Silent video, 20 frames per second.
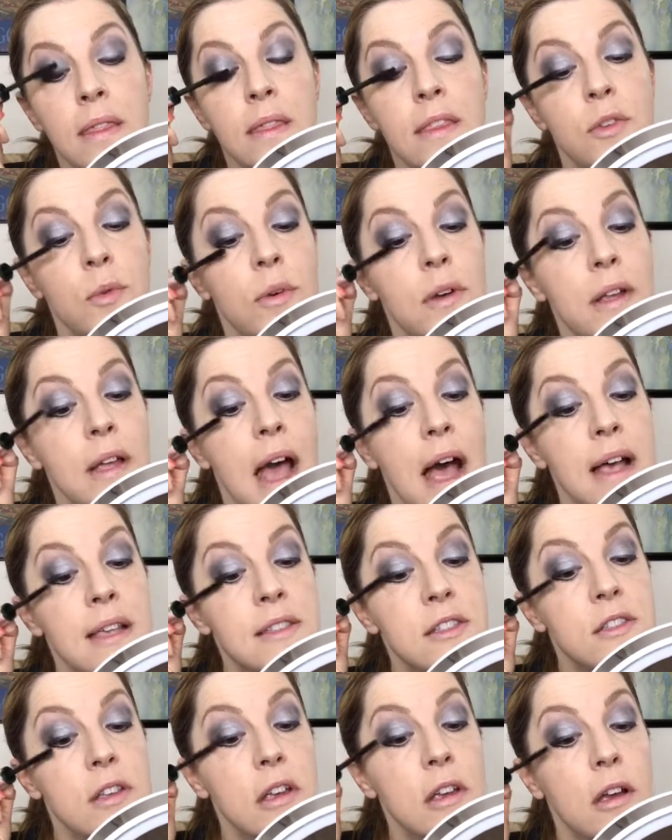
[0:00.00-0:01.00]
This one, it
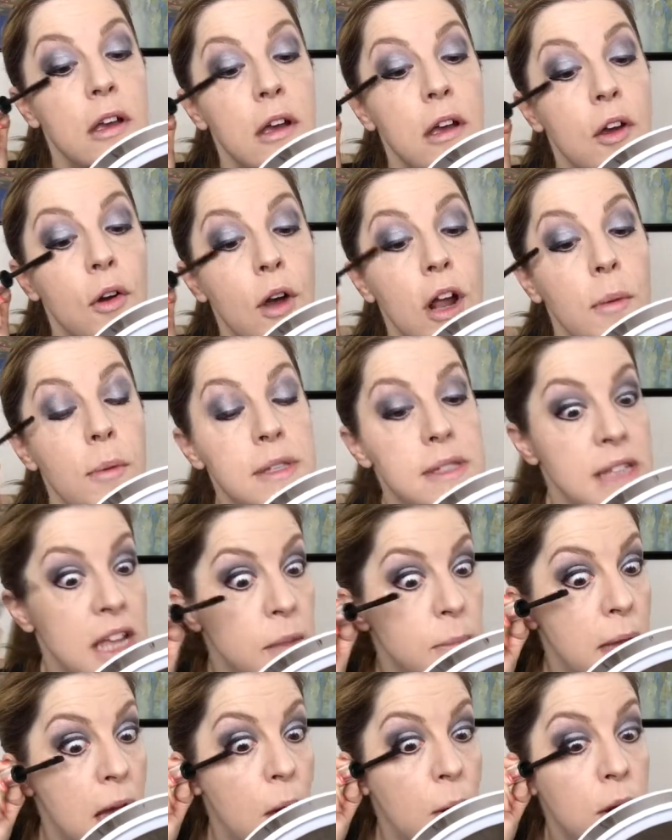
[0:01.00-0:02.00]
has incredible
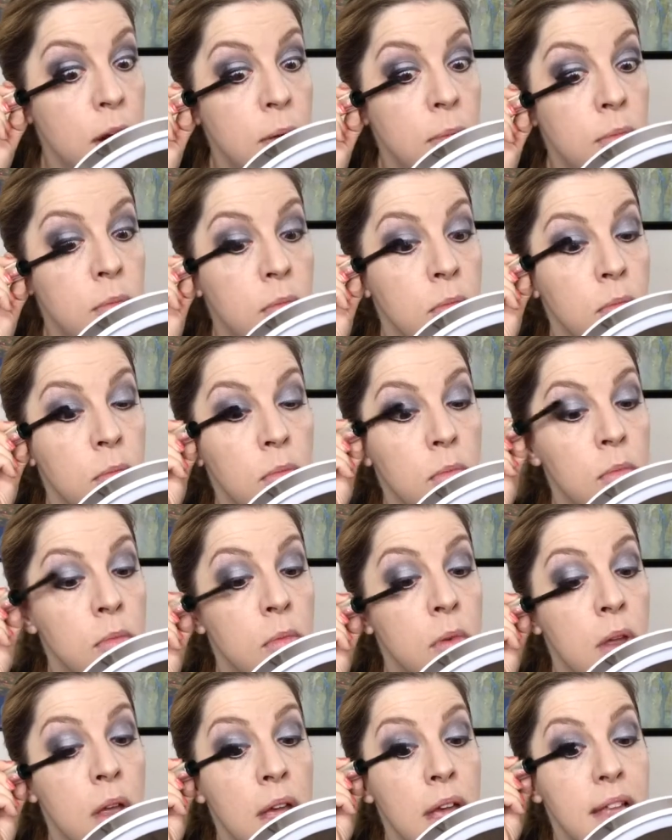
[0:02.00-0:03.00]
staying power.
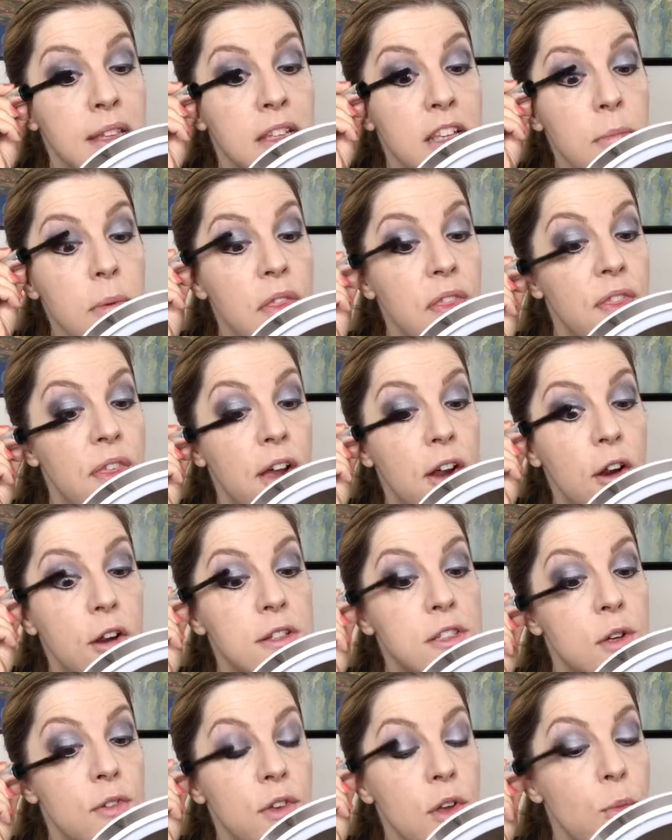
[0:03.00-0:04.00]
It's a little bit thicker,
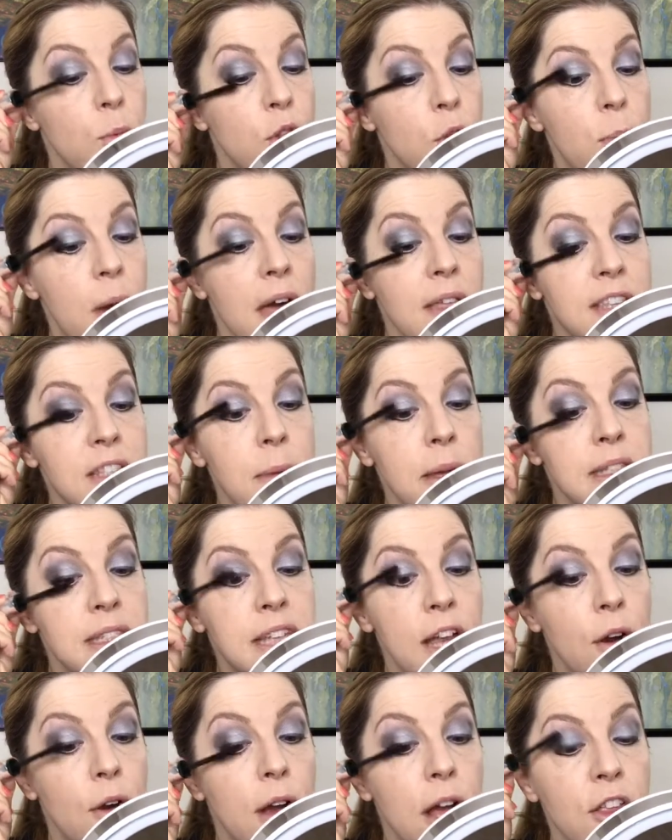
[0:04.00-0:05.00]
so if when you buy this
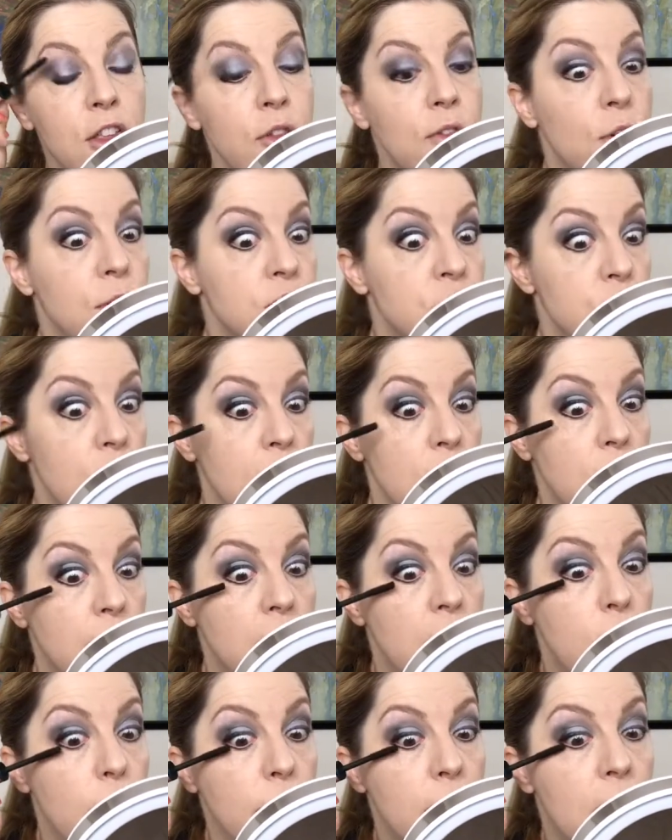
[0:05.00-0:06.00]
mascara and you first try it, you're
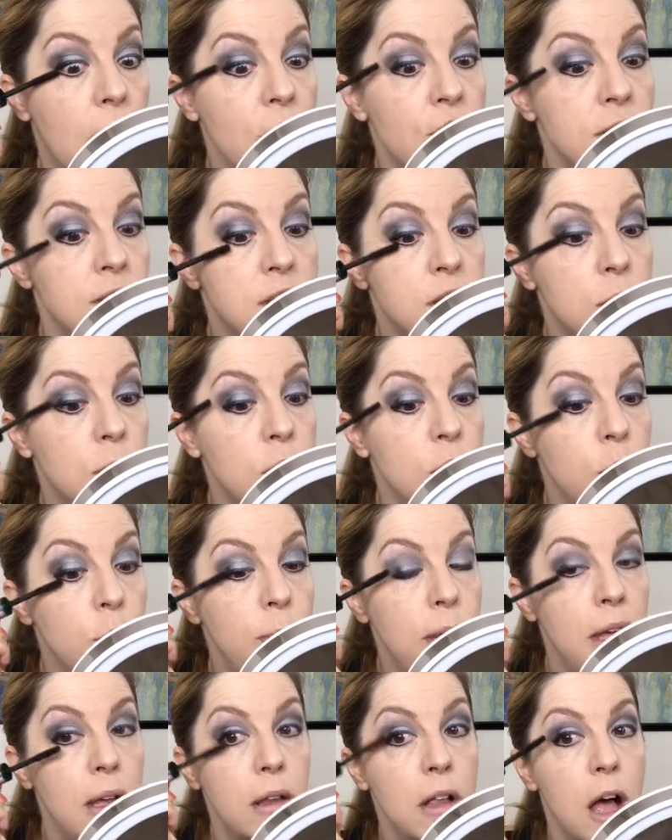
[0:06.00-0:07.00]
like, oh my gosh, it's so
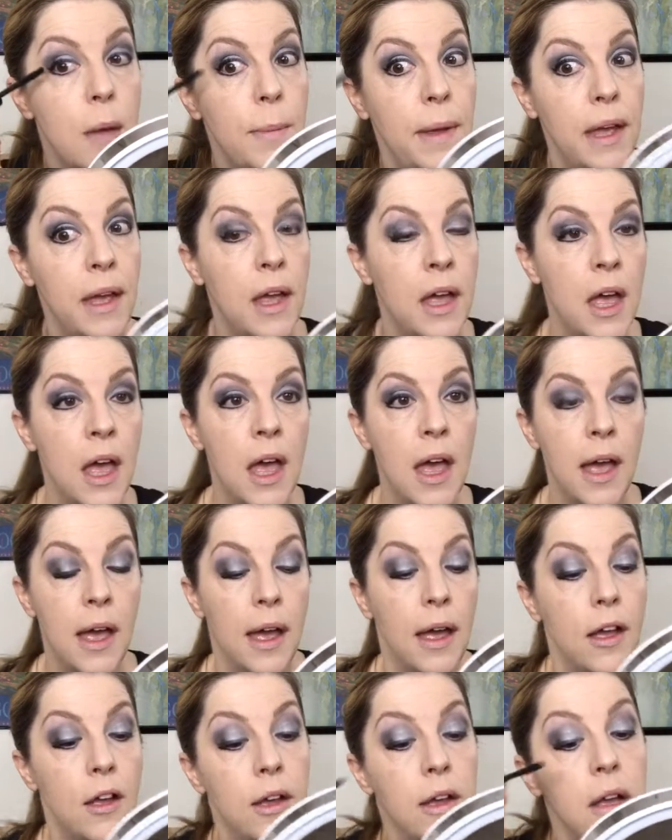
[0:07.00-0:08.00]
goopy and gloppy.
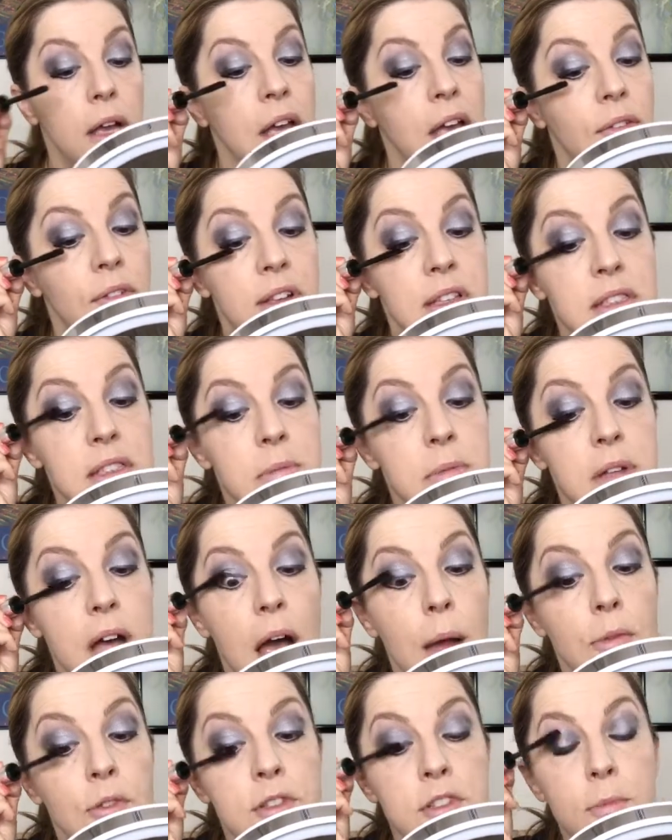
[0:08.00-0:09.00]
Give it some
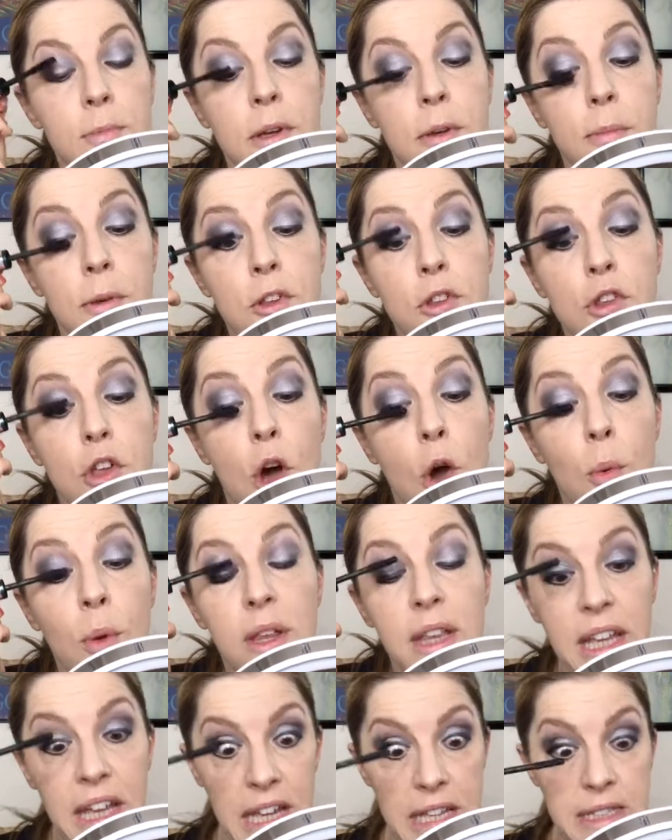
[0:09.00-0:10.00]
time, just but go
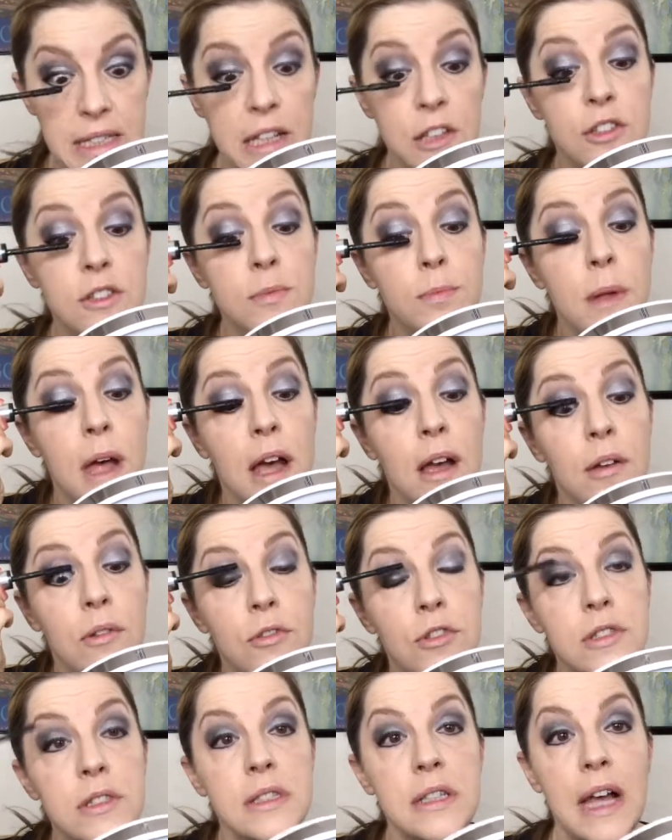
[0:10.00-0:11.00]
really easy. Just apply
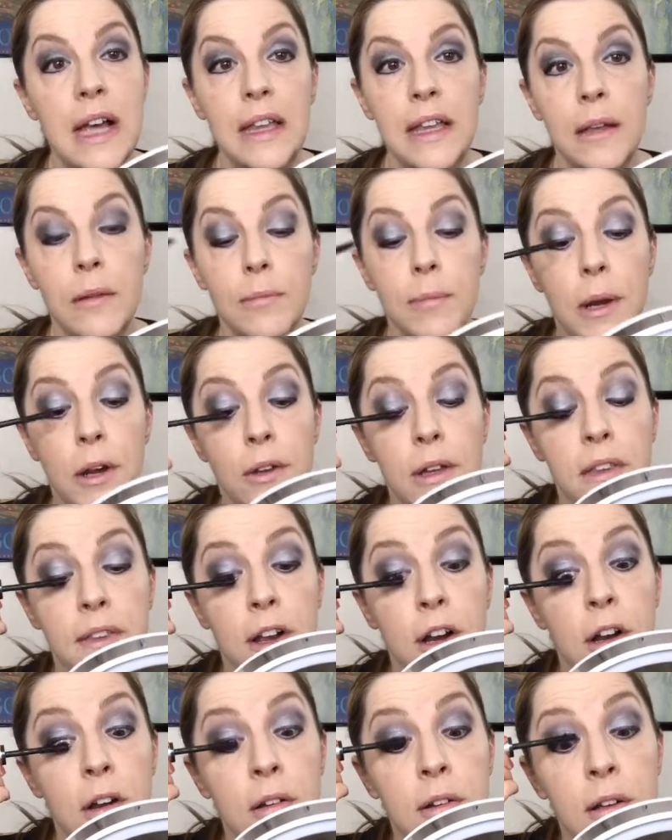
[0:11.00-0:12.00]
it just lightly and barely
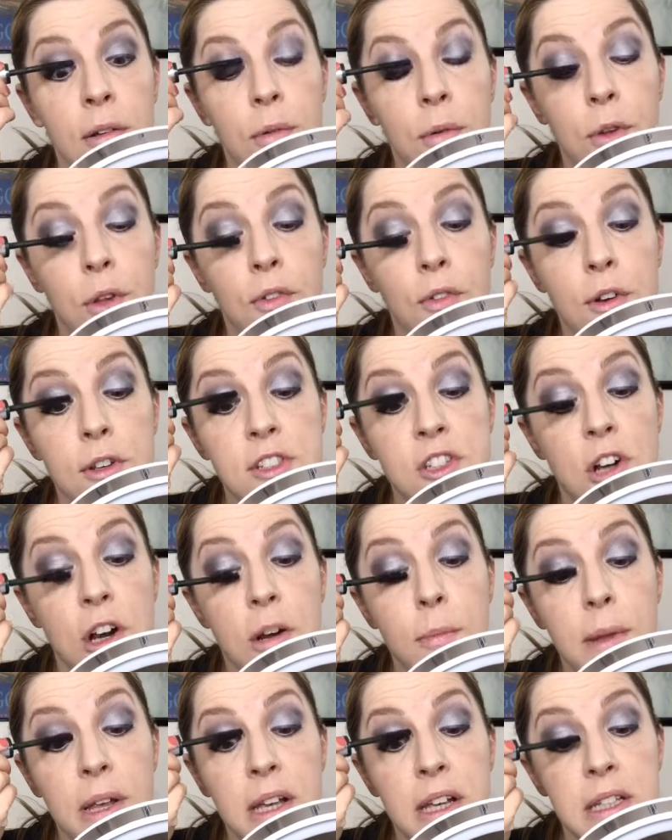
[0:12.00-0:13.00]
there when you first
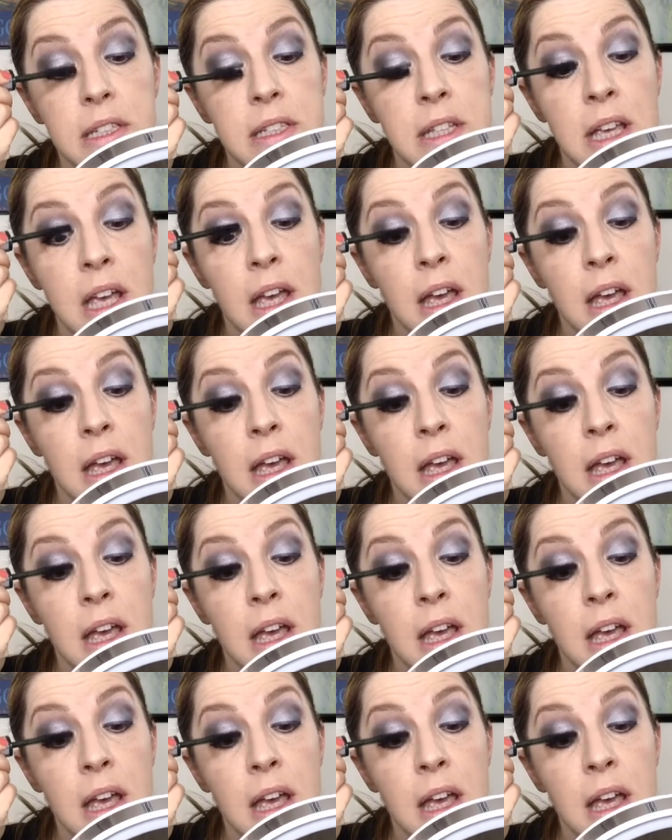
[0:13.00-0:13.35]
start, because